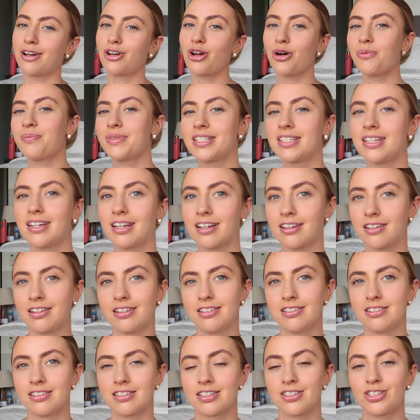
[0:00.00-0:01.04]
not missing
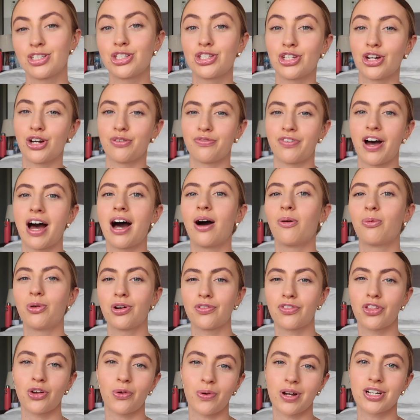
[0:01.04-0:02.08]
England so far. One
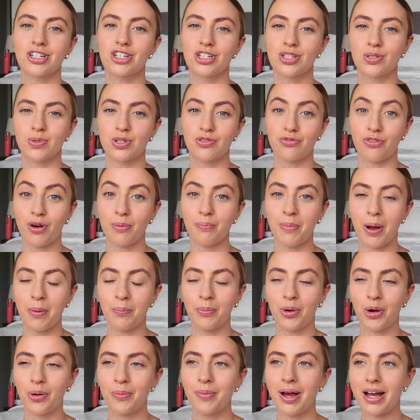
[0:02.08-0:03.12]
of the questions was from my
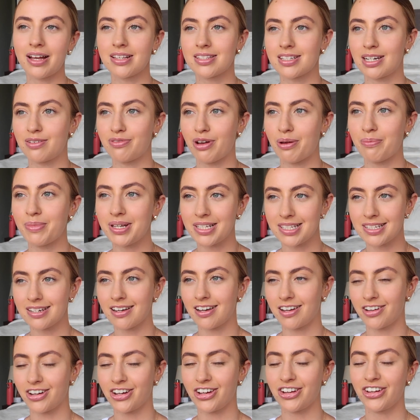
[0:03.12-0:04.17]
mum asking if I missed
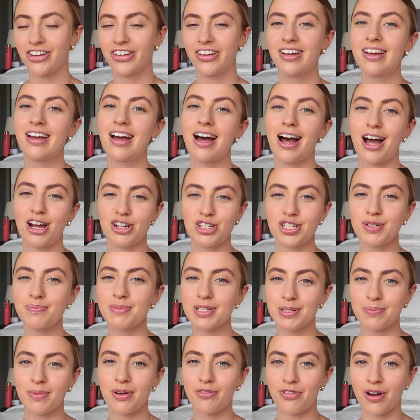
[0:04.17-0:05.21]
her. I do
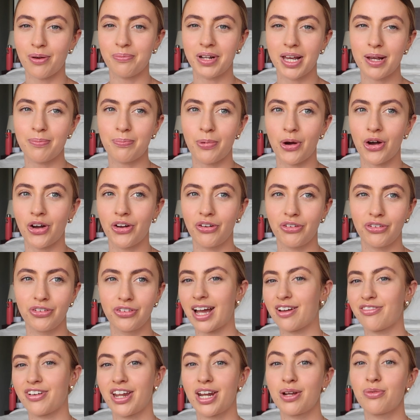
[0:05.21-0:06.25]
miss my family, but
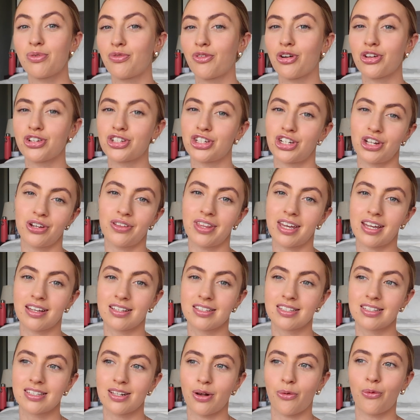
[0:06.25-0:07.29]
I feel like we've got to do
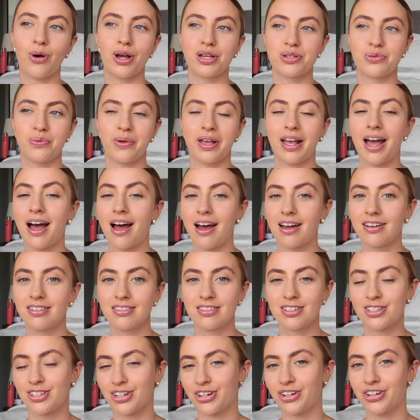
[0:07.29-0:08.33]
this whilst we can,
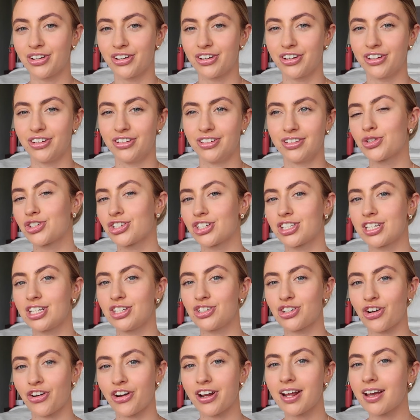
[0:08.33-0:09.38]
so we're just
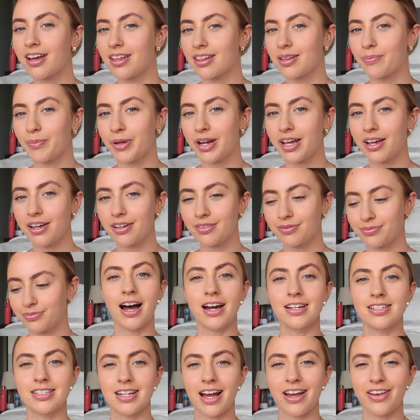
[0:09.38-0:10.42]
enjoying it at the minute.
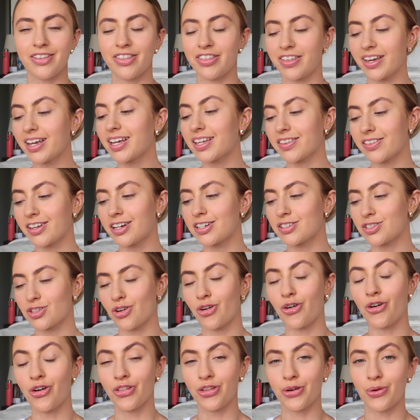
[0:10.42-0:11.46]
And I think that's
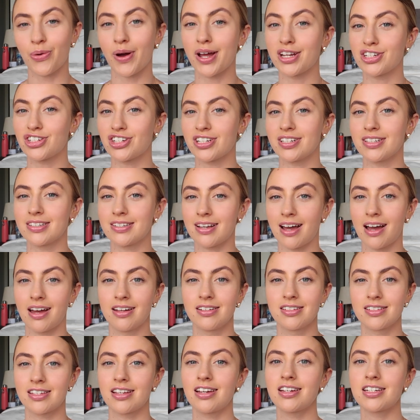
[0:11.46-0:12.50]
all the questions
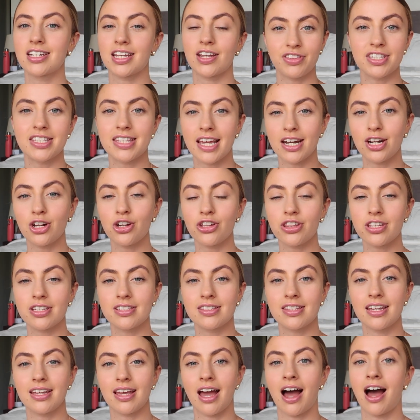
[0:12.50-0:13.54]
answered. If there's any others
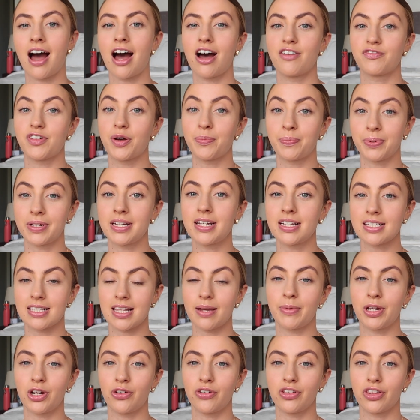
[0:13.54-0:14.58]
that you have, please
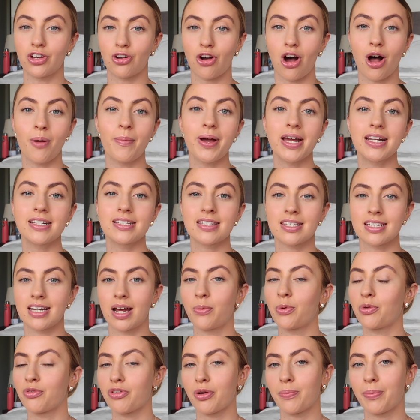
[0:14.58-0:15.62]
let me know in the comments and I
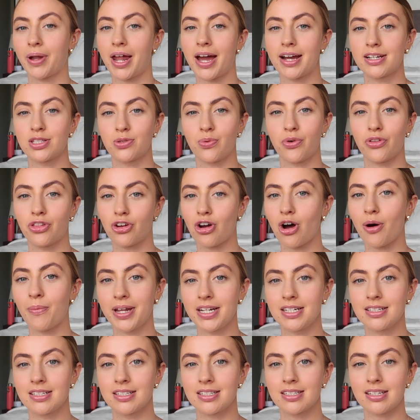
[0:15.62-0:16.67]
will reply to all the
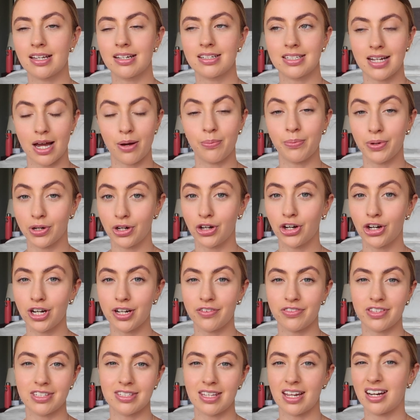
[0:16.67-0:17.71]
comments down below.
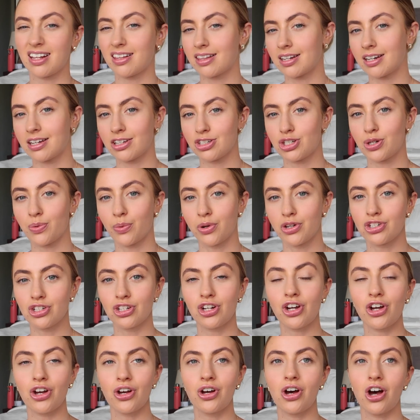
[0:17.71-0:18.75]
If there's anything else you want to
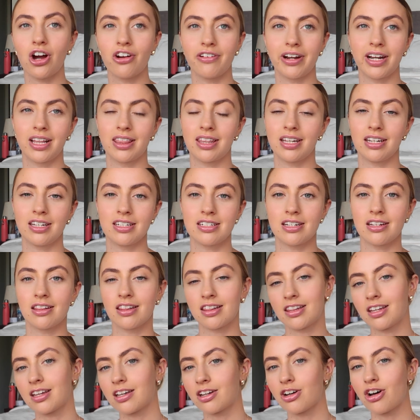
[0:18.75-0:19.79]
know or anything you didn't
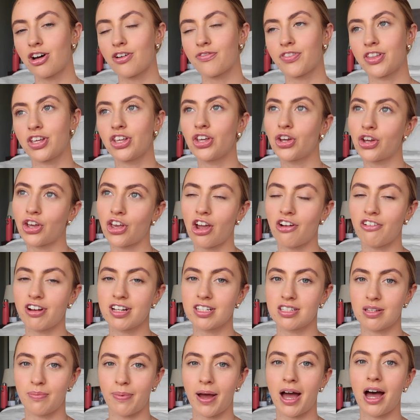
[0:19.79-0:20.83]
think of that you're
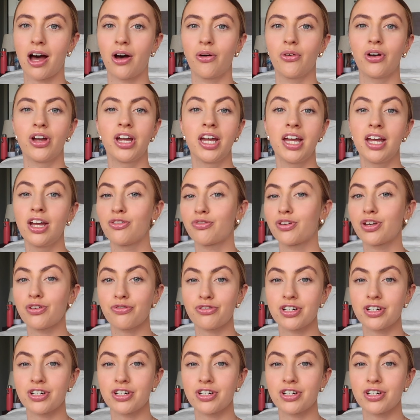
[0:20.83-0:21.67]
curious about, feel